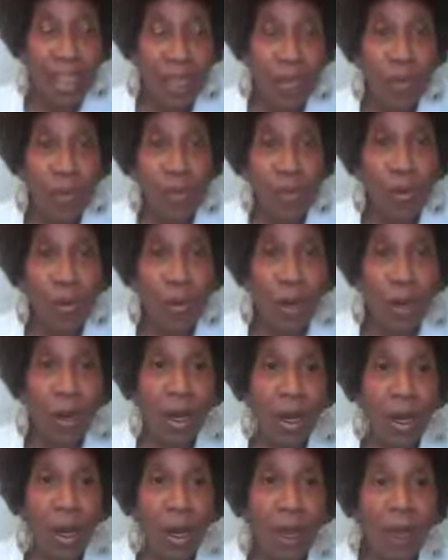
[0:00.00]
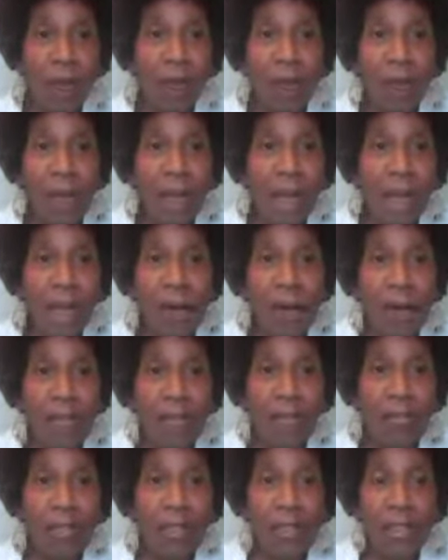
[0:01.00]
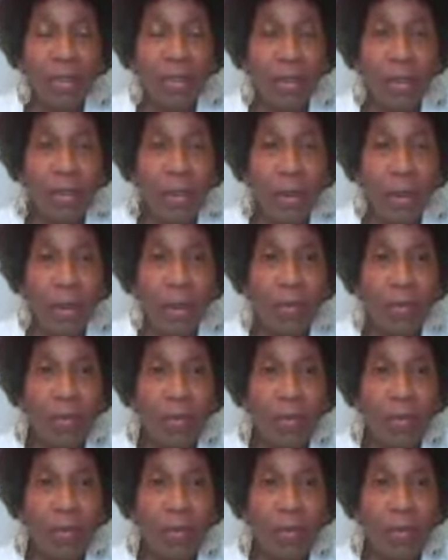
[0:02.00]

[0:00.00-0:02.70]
as I said before, of the Black Arts Festival,